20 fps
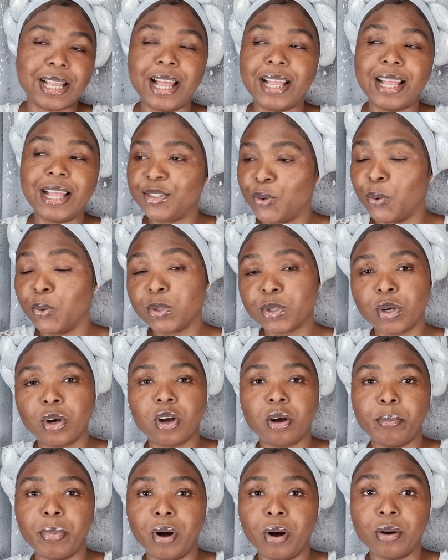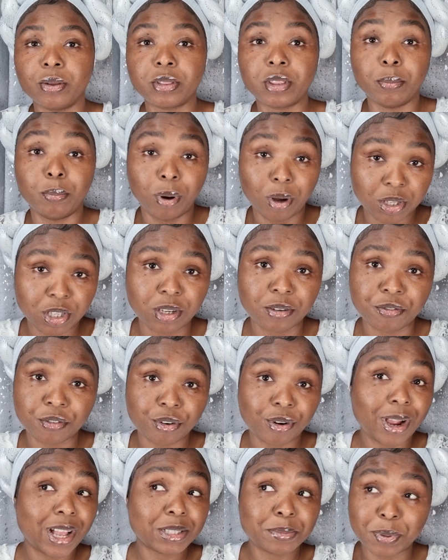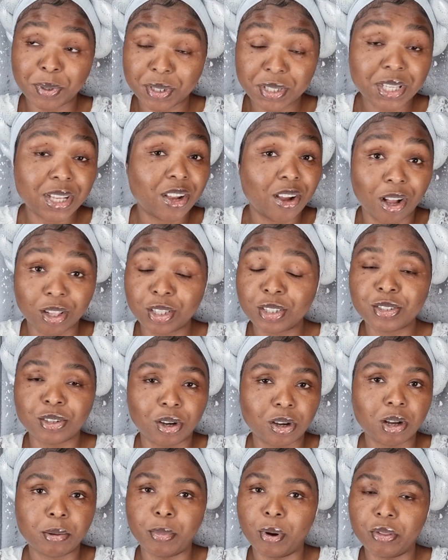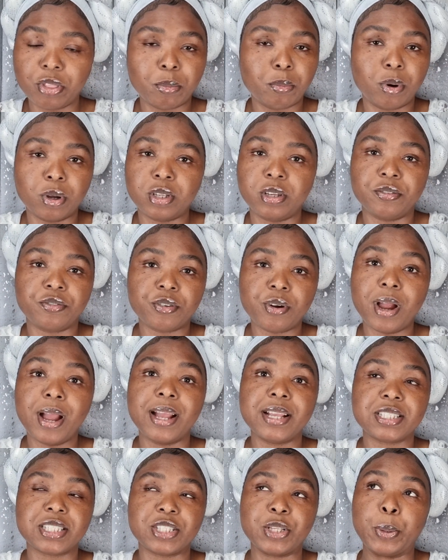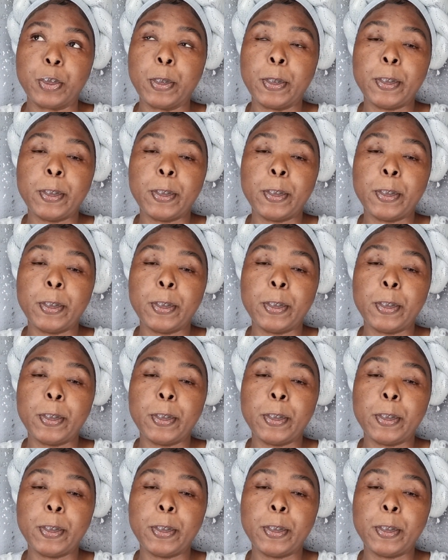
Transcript: and don't talk about the body of Christ because you got to talk about the body of Christ.